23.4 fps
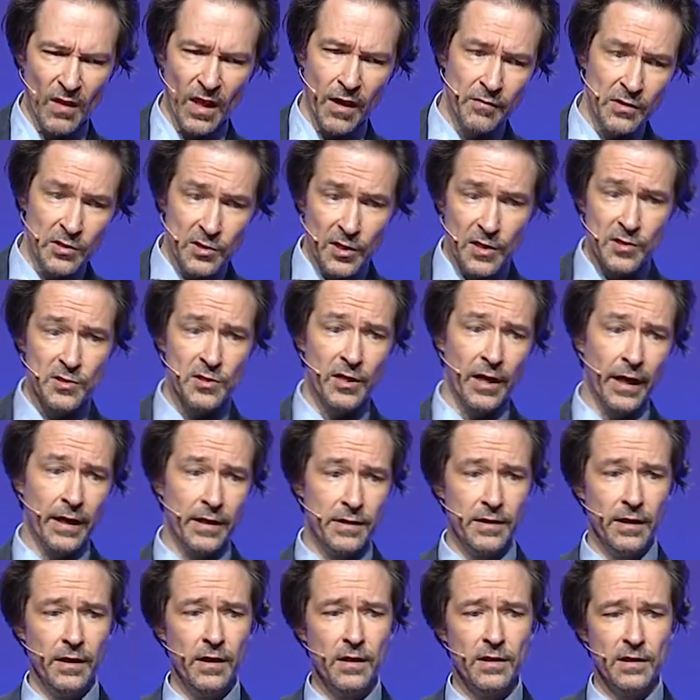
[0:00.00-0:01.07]
which says
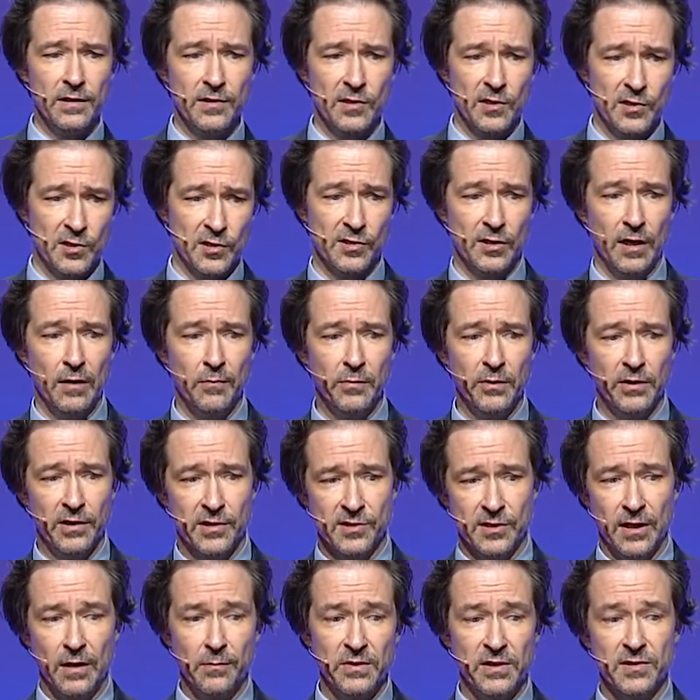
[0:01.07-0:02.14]
DID, and then says example.
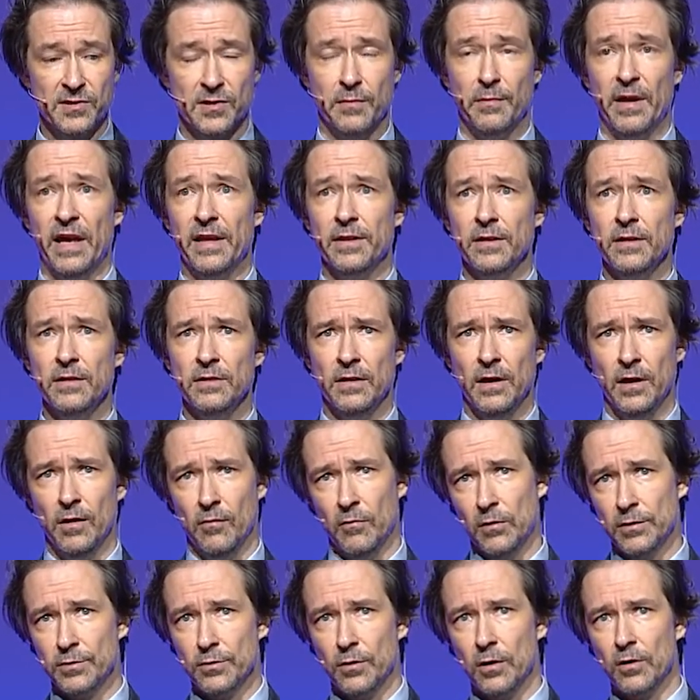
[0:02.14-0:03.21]
Example is a method.
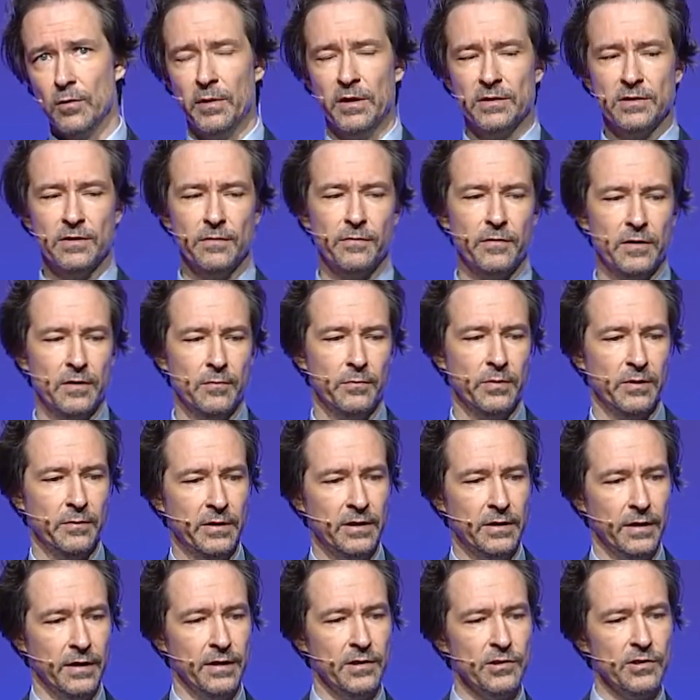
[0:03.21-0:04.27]
We'll talk about different
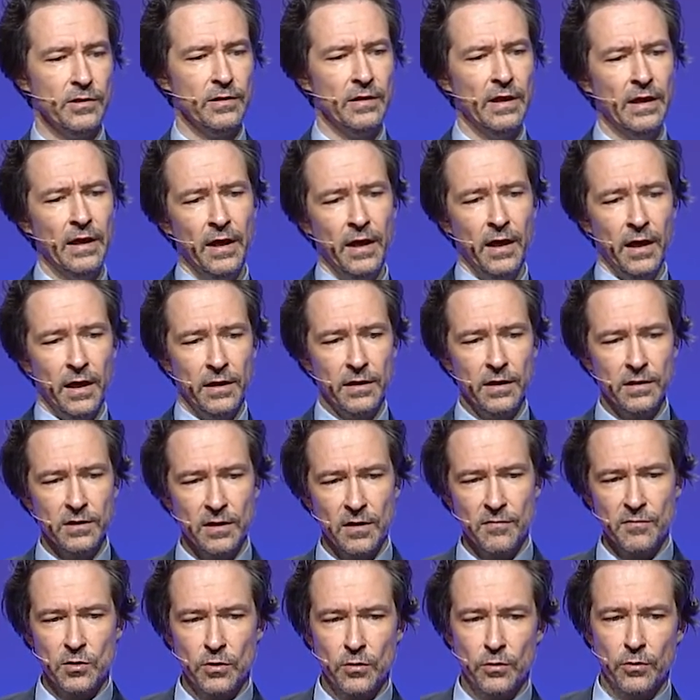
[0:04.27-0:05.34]
implementation. And that
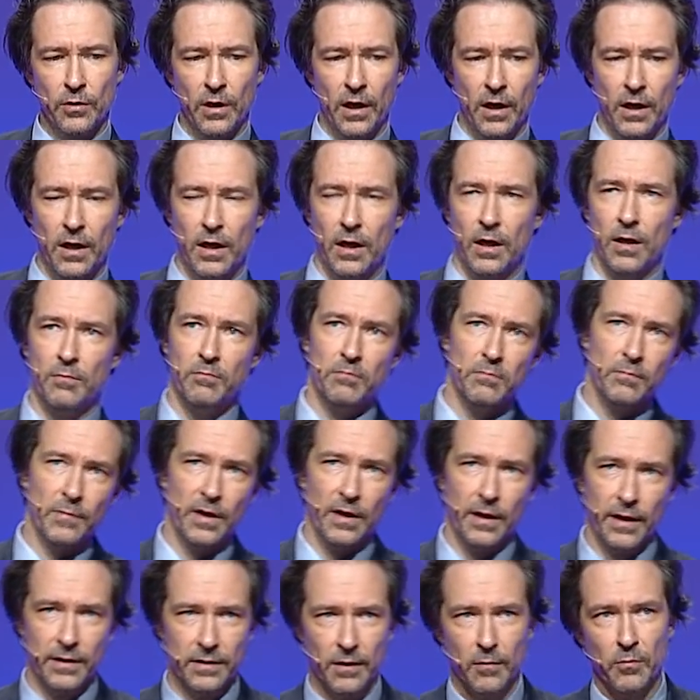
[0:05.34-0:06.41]
gives you a
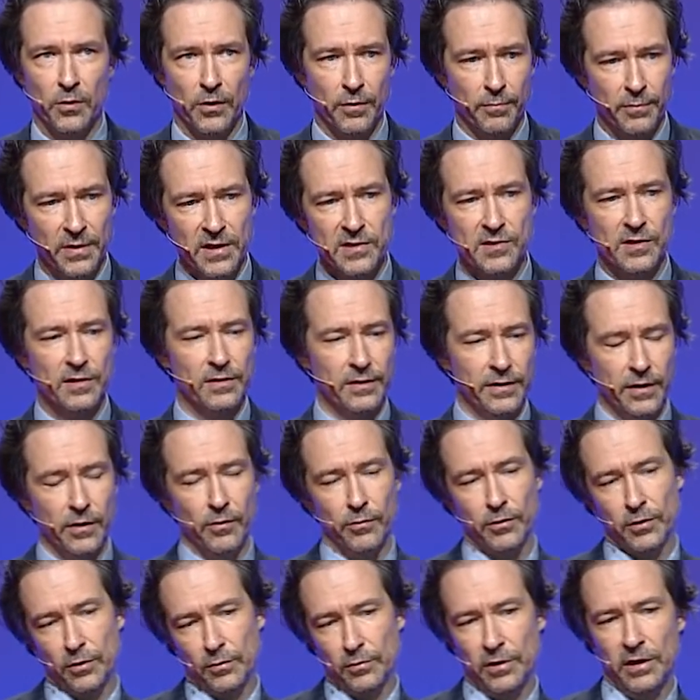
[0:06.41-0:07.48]
number, basically
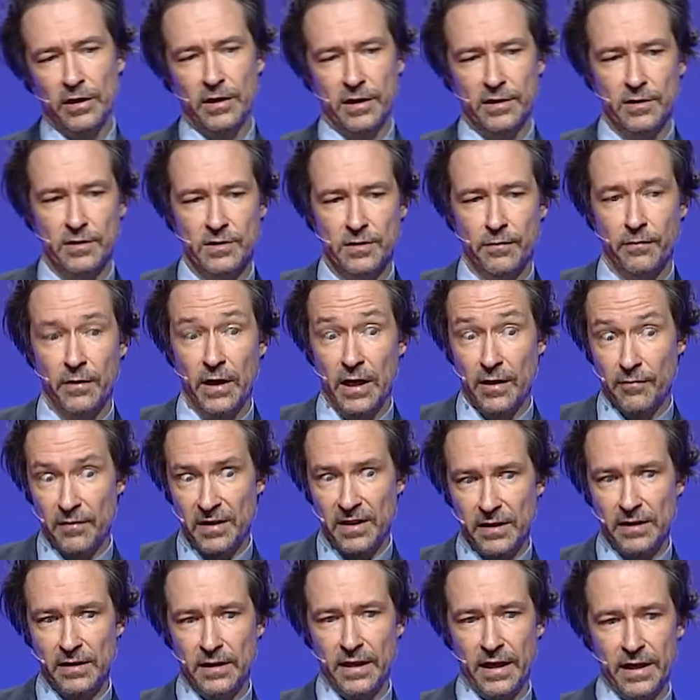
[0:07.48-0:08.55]
your unique identifier
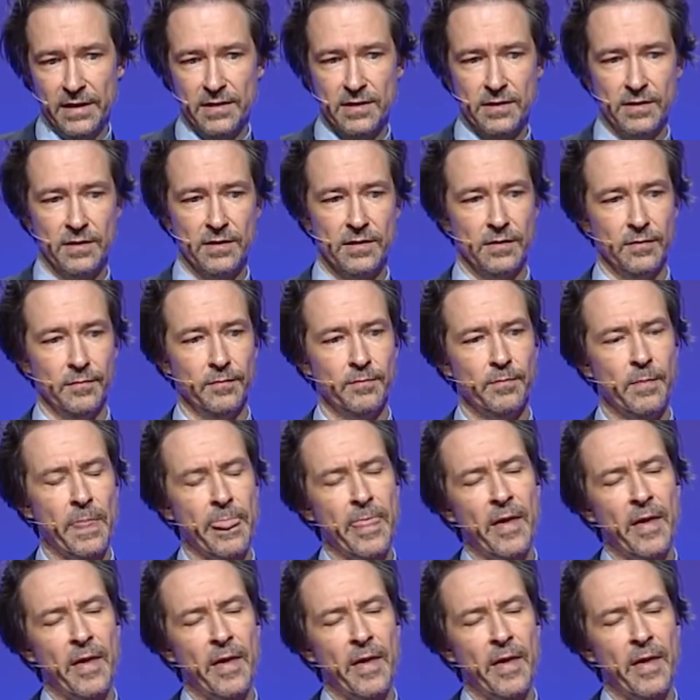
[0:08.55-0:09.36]
within that system.